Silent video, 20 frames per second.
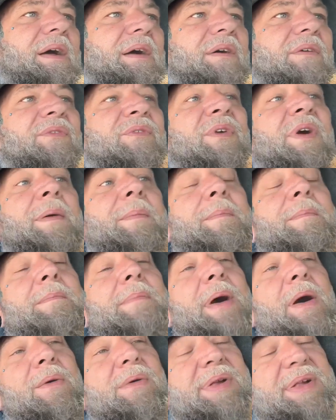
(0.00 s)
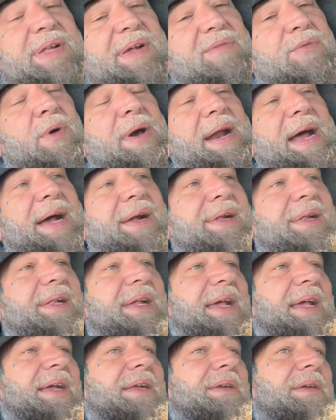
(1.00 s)
from most of what I've
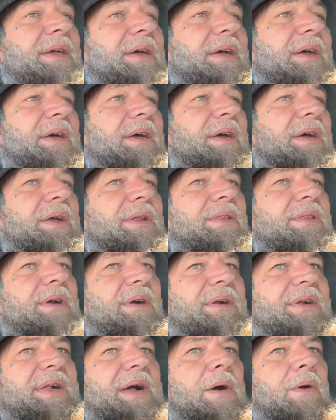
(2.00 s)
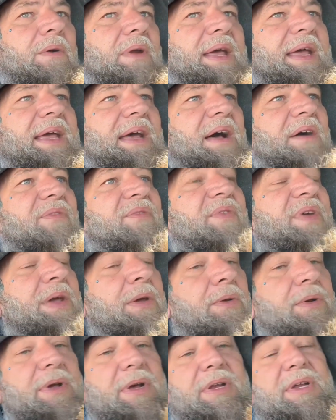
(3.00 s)
seen, there's only a
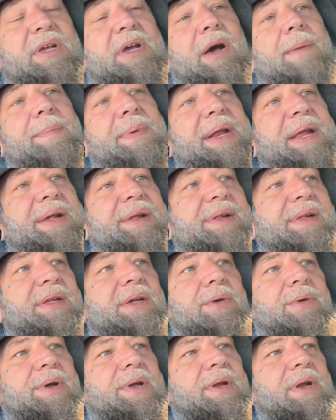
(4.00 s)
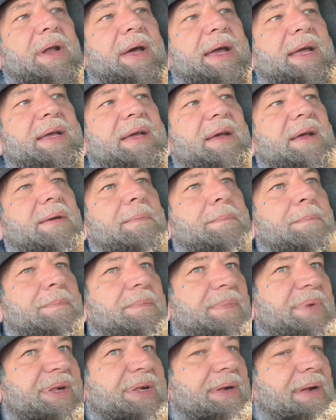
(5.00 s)
few good companies doing like
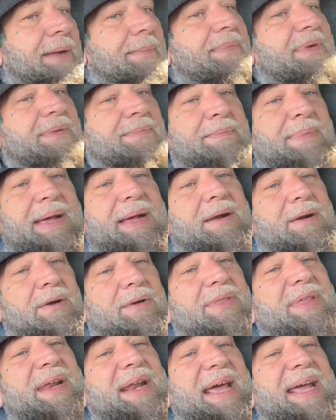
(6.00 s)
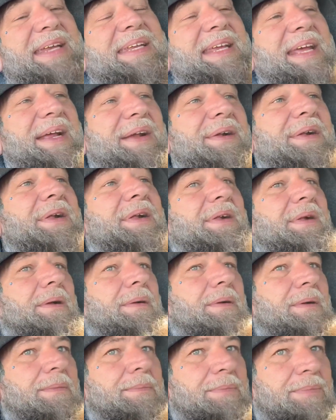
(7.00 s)
subs bigger than 18s
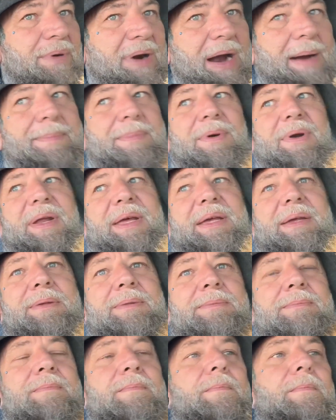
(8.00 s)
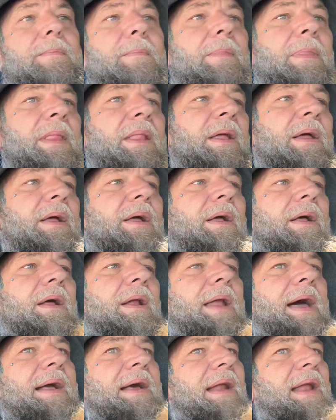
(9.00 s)
properly.
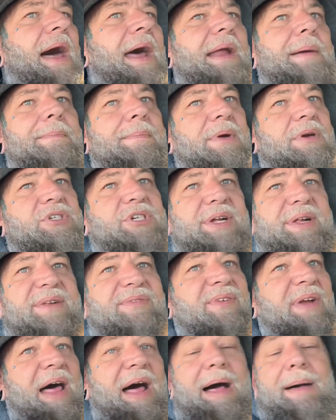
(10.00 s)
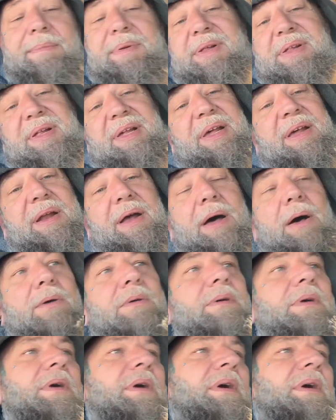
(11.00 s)
Like a lot of them are just flops, you know.